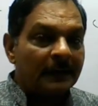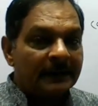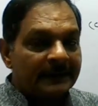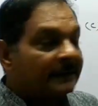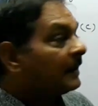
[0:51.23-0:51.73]

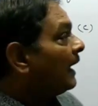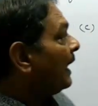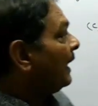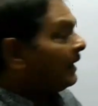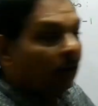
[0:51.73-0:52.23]
that at the
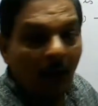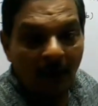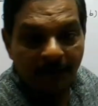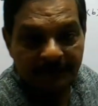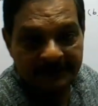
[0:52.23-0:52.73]
end
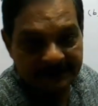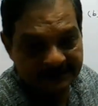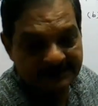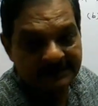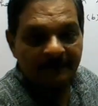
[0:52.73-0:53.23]
of
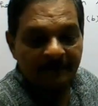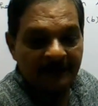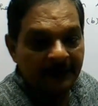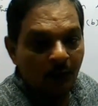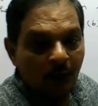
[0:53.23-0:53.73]
this
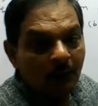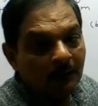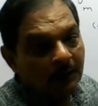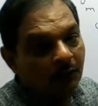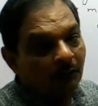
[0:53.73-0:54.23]
video
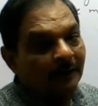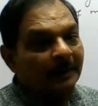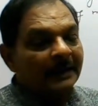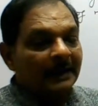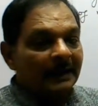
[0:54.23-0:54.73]
you will
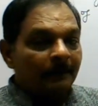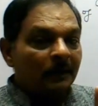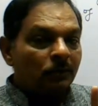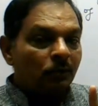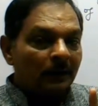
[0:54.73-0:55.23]
be able
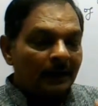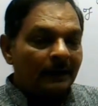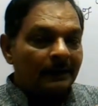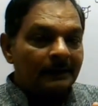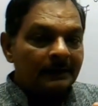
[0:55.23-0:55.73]
to
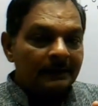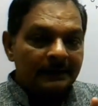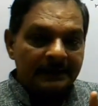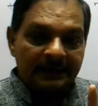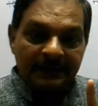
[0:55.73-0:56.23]
learn
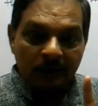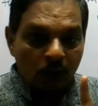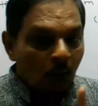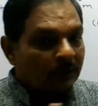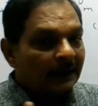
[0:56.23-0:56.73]
the
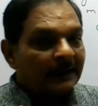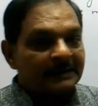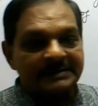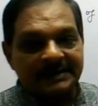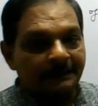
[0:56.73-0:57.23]
total
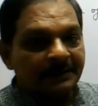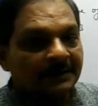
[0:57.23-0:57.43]
concept.